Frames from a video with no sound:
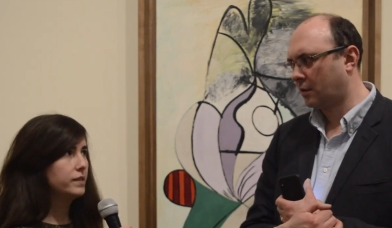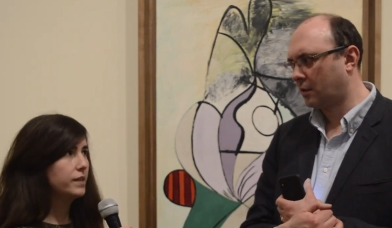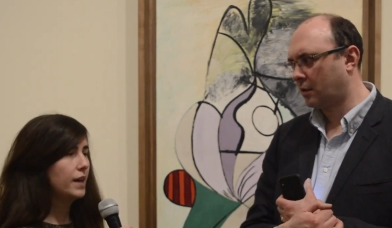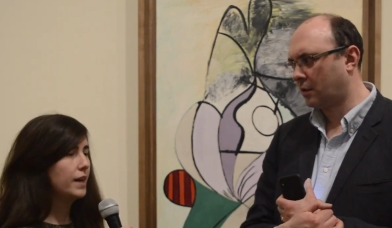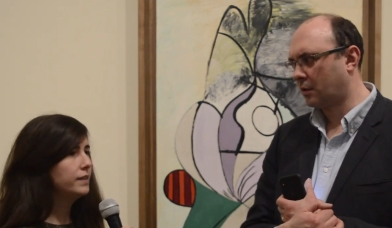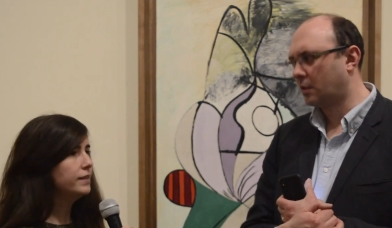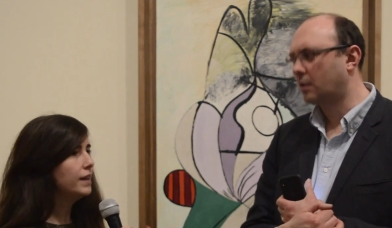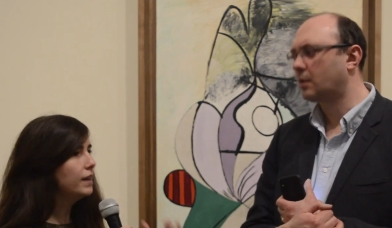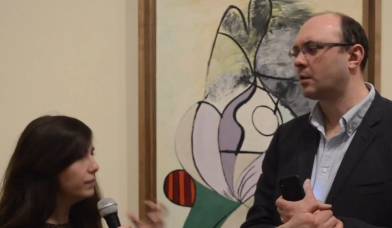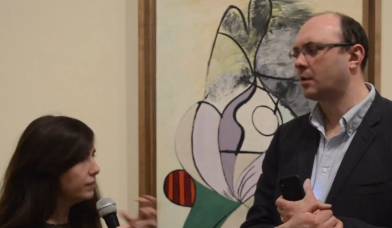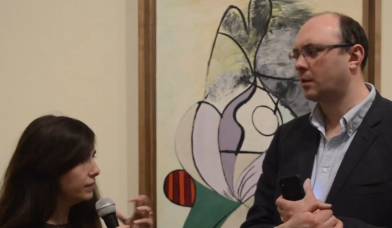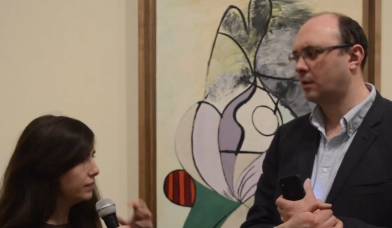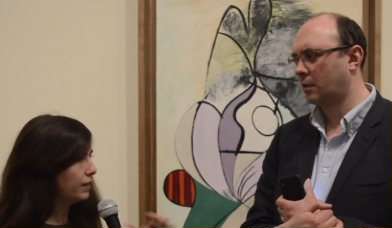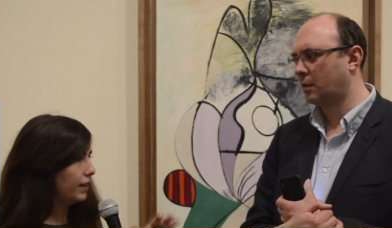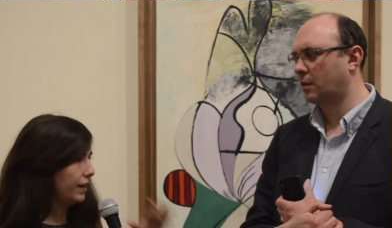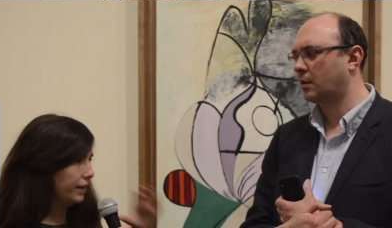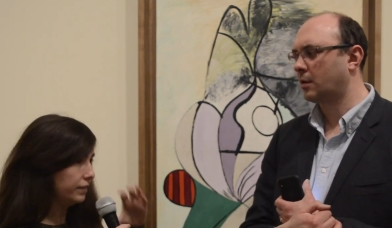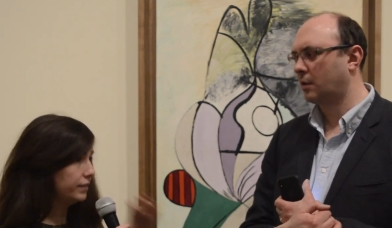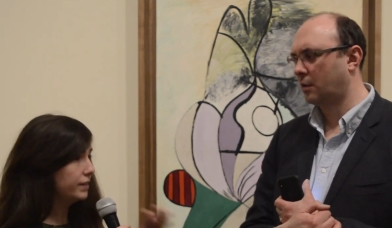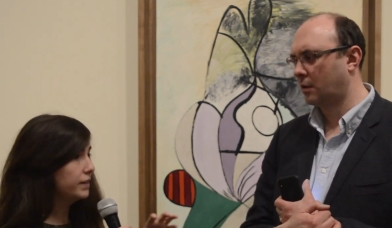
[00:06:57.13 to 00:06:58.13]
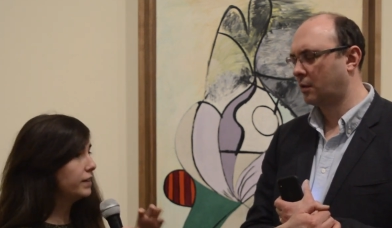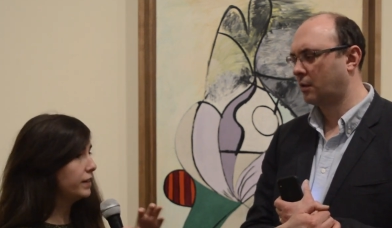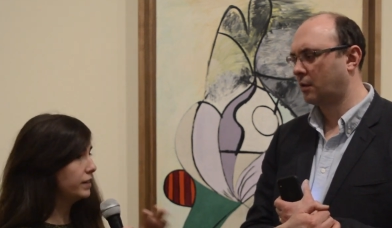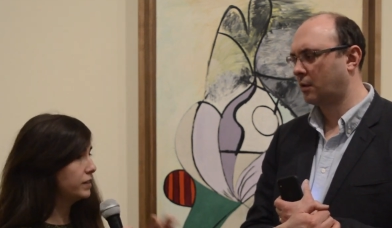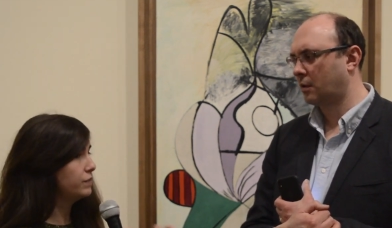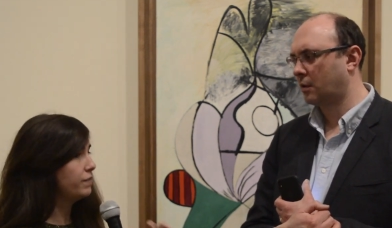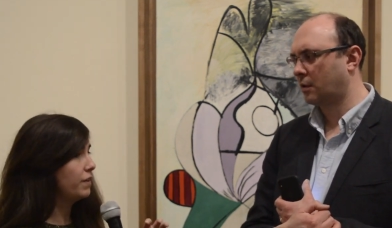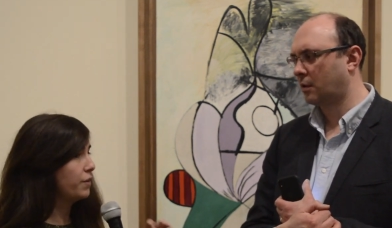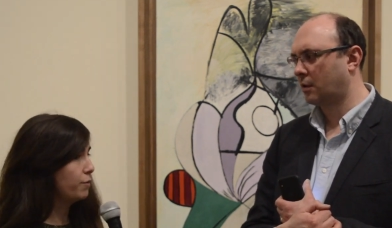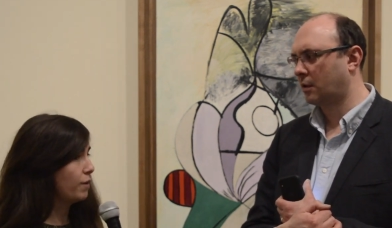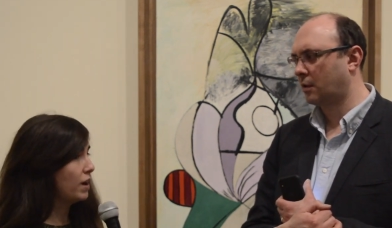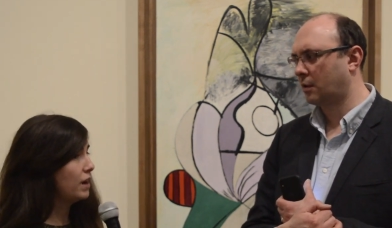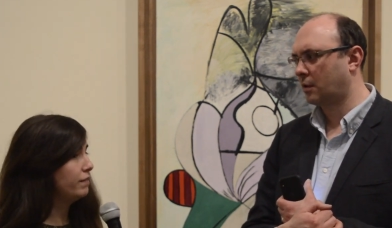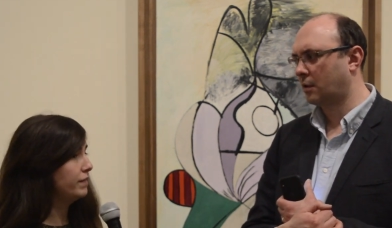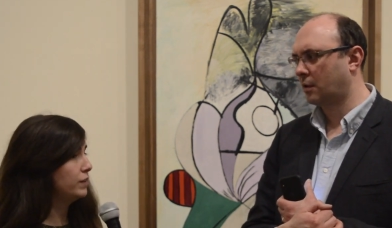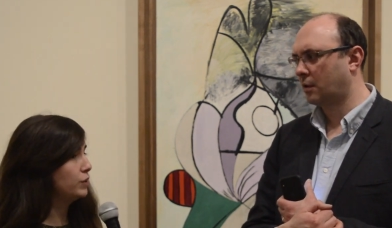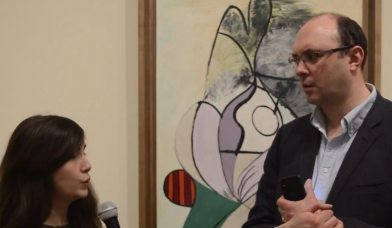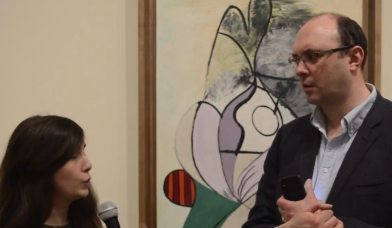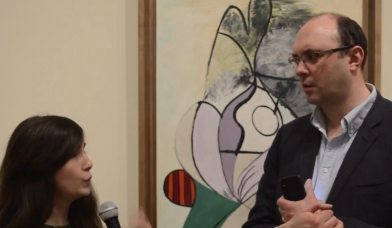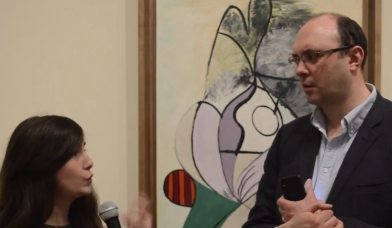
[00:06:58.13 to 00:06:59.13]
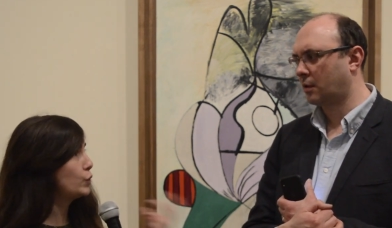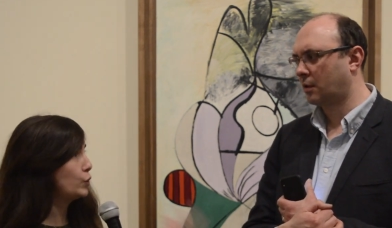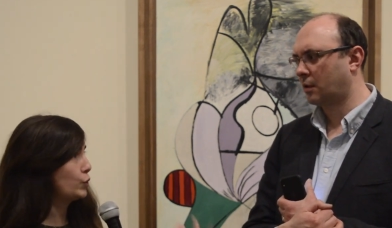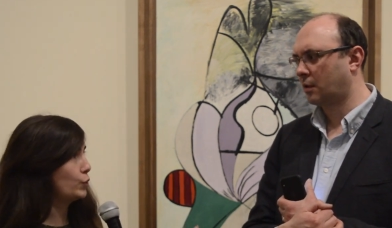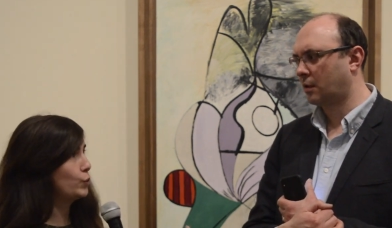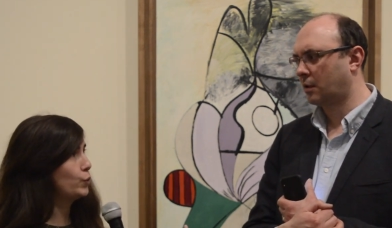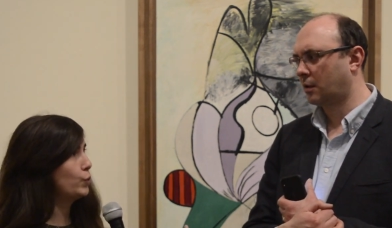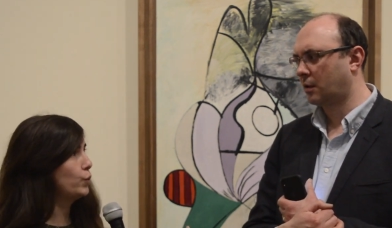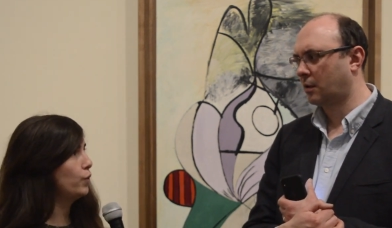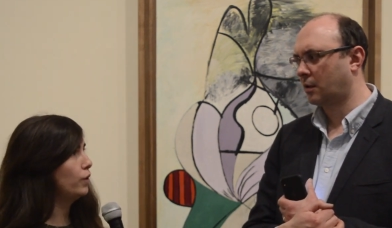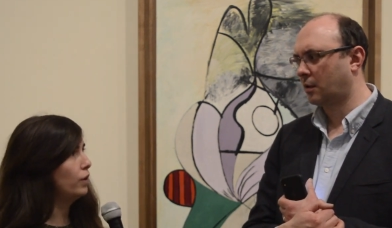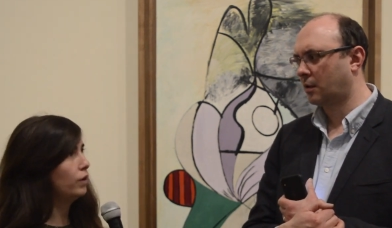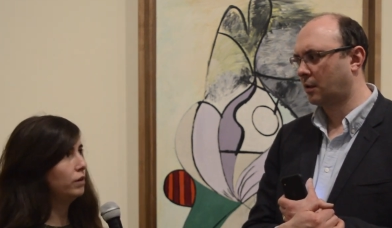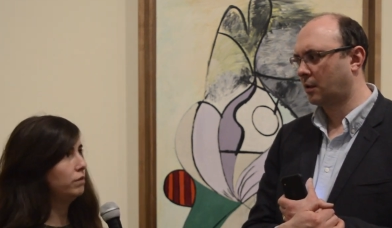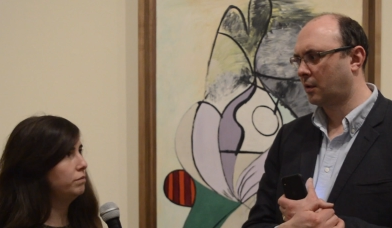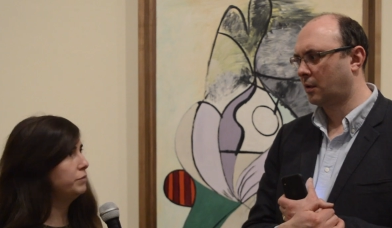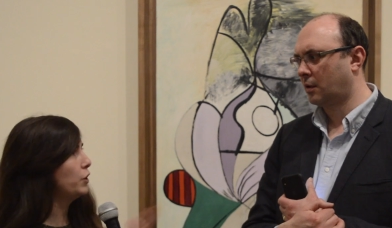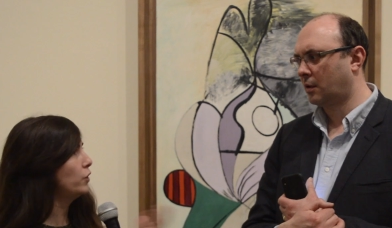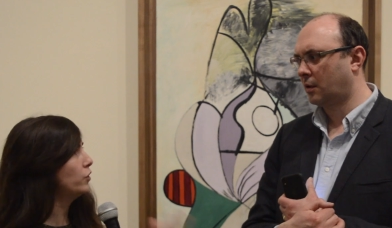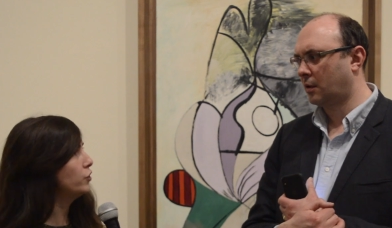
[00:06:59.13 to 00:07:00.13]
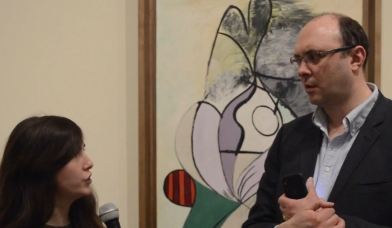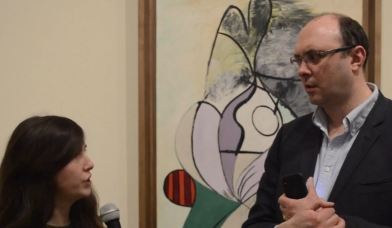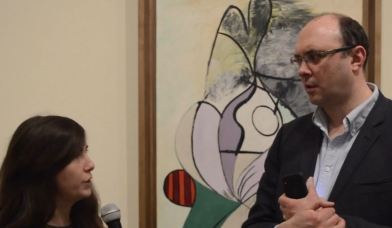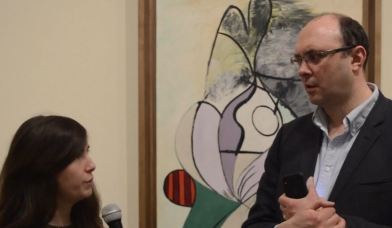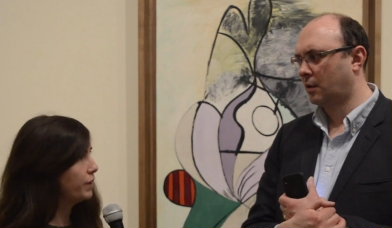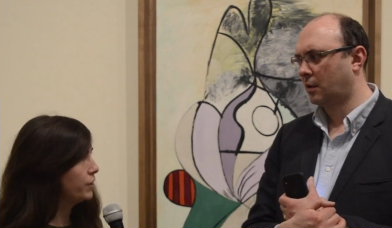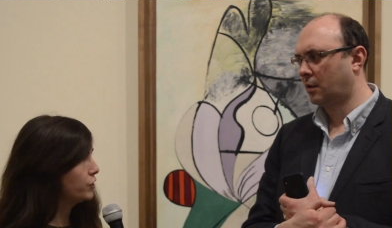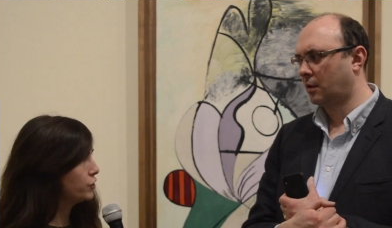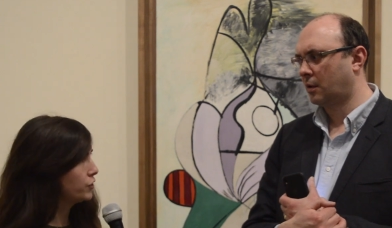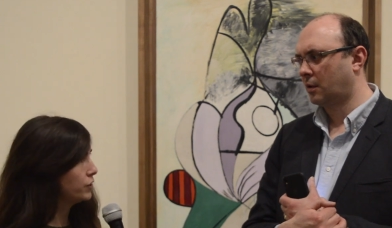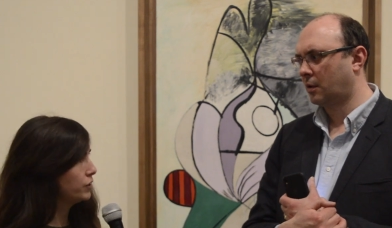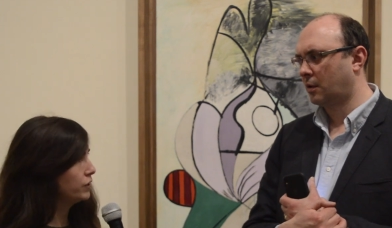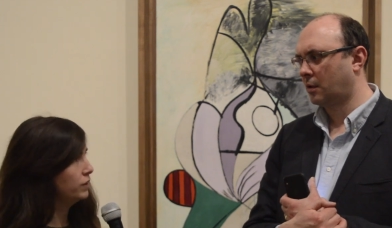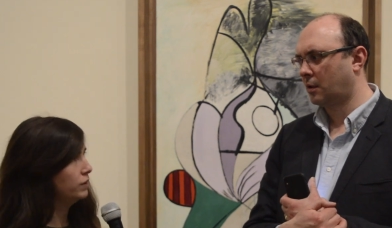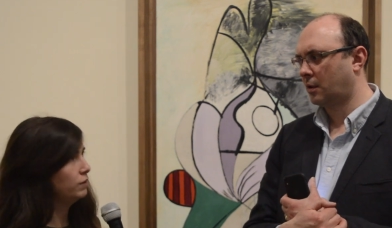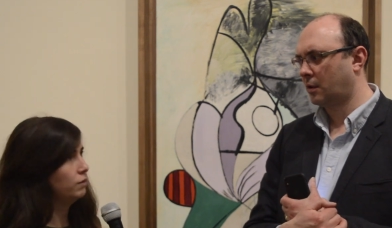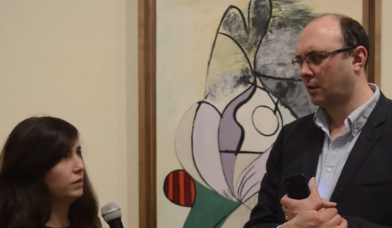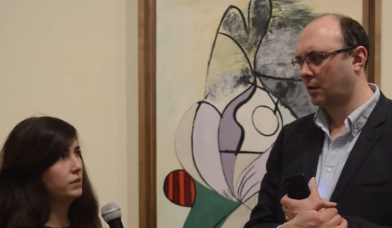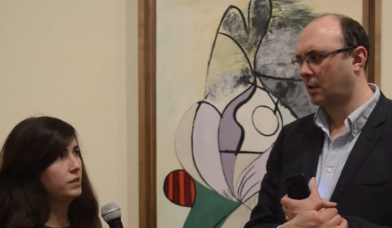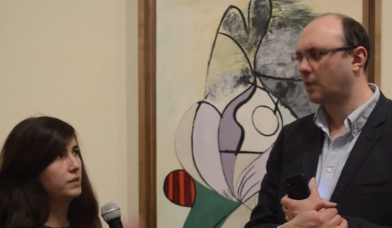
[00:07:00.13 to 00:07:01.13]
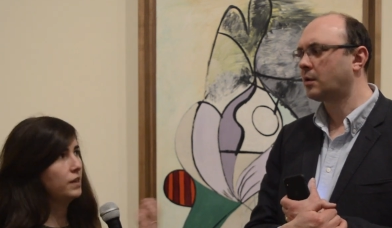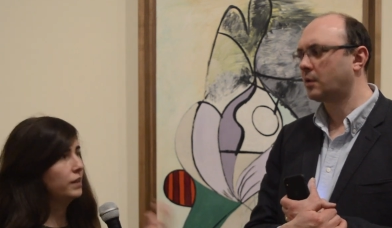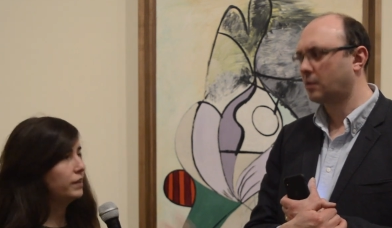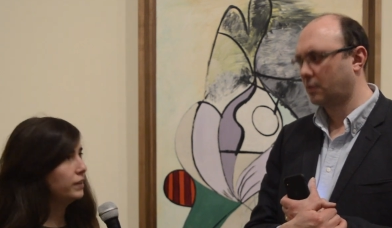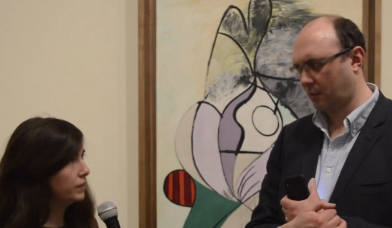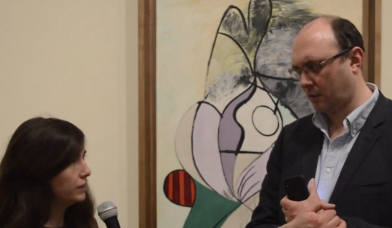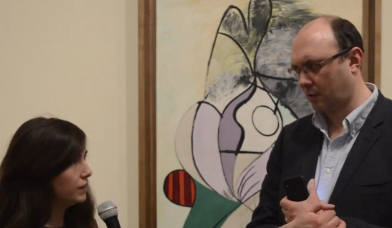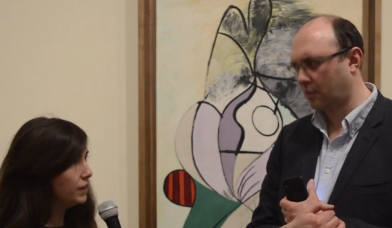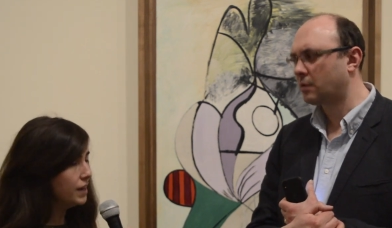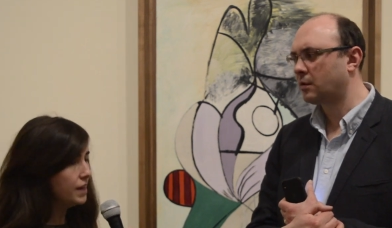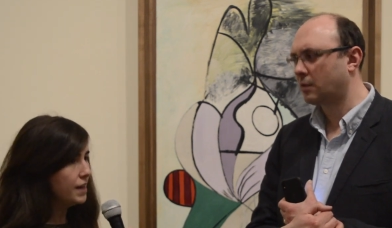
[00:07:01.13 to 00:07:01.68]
Speaker 1: and that I think it's very relevant also to a young generation who are studying